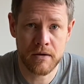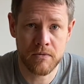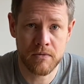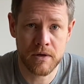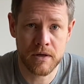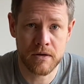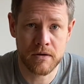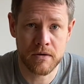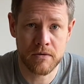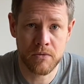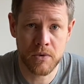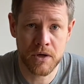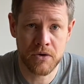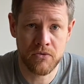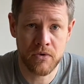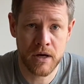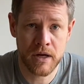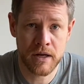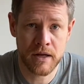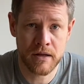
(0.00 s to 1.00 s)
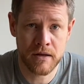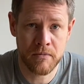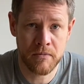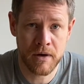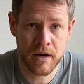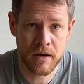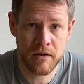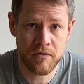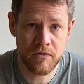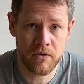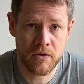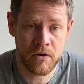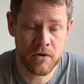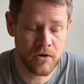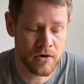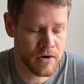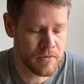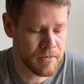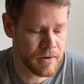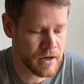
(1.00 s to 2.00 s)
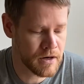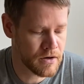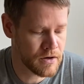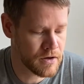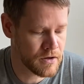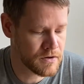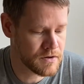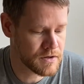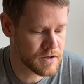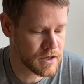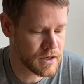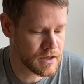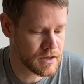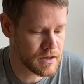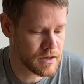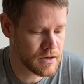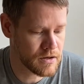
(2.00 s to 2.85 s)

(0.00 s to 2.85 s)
when riding the bike for longer periods, and